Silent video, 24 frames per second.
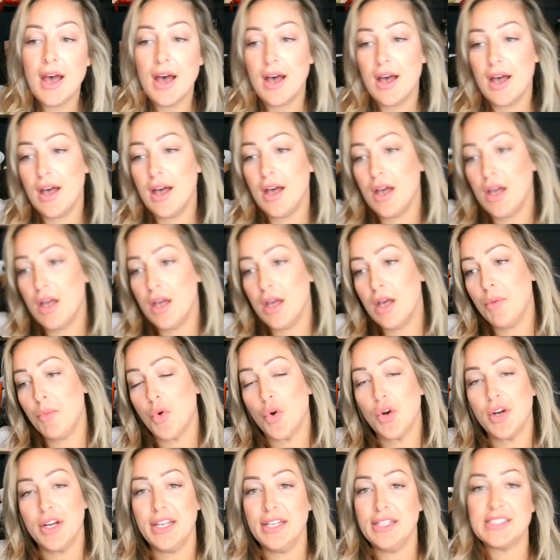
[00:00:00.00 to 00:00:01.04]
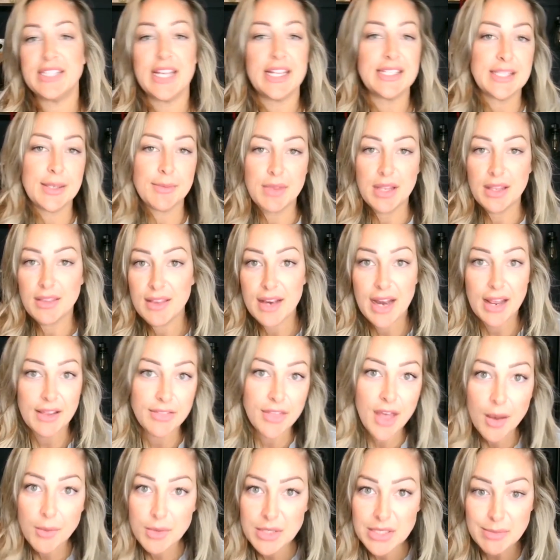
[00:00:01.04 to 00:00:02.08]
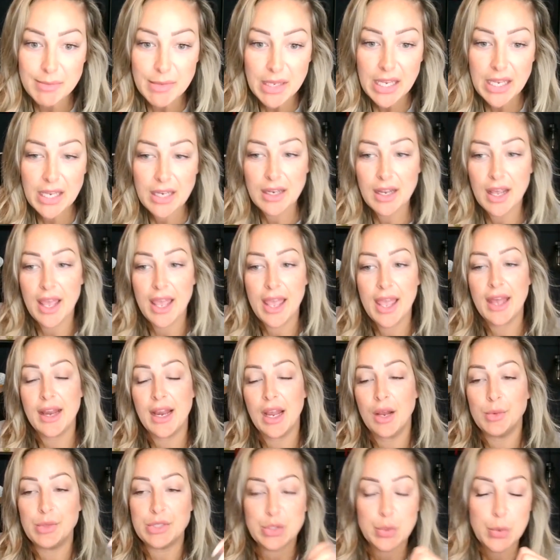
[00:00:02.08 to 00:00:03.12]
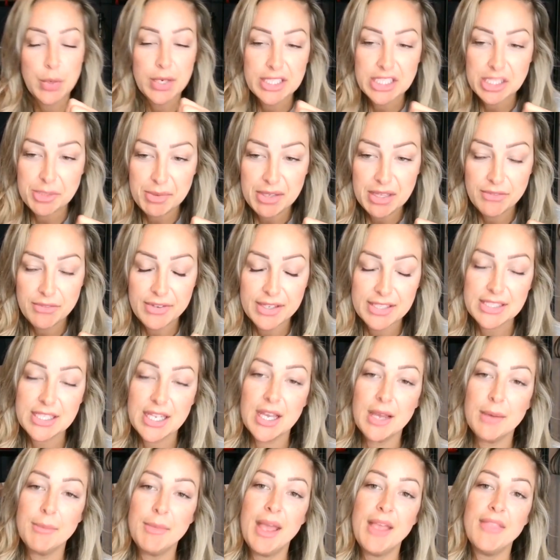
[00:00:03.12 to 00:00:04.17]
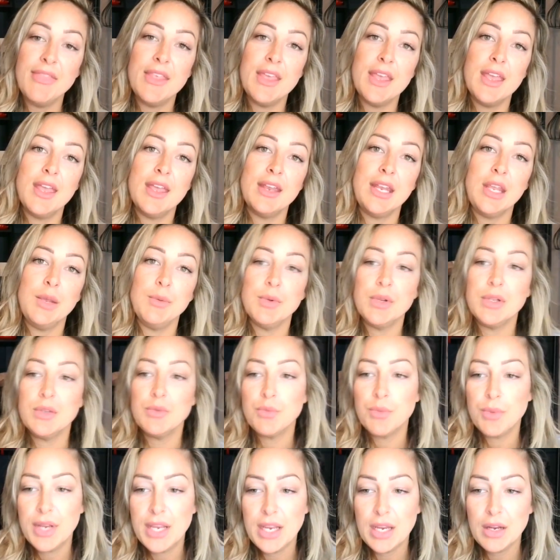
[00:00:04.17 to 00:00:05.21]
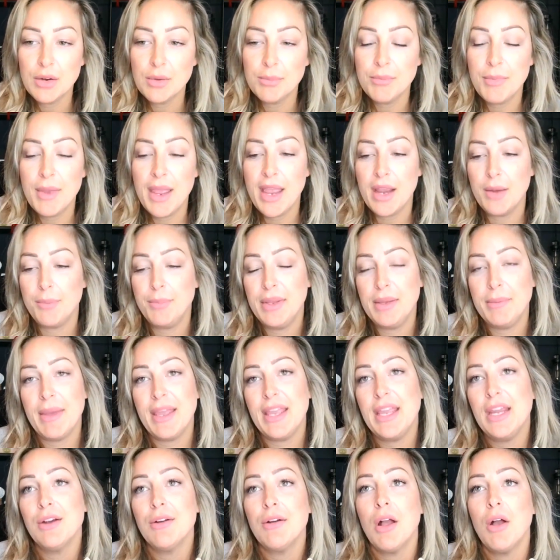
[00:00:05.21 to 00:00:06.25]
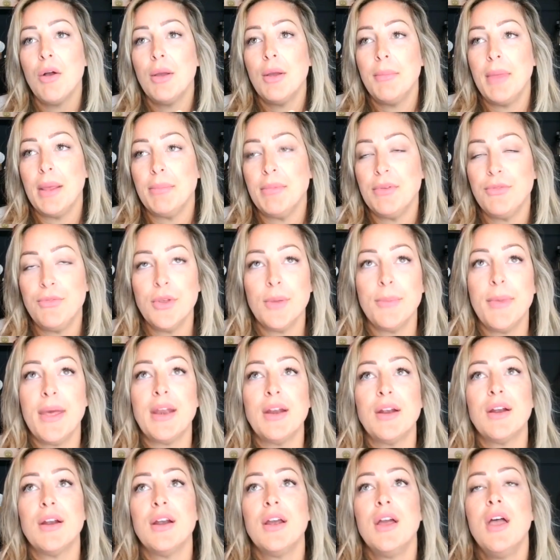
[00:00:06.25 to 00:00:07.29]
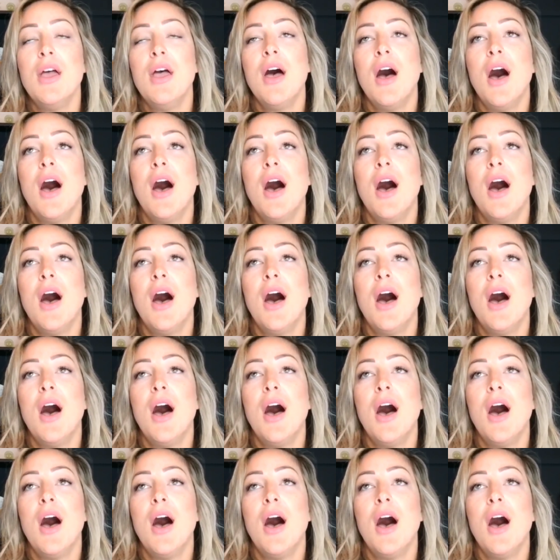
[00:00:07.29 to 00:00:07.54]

or he said something that I thought was mean, and I was quick to be the victim, and then he would be my hero and make me feel better,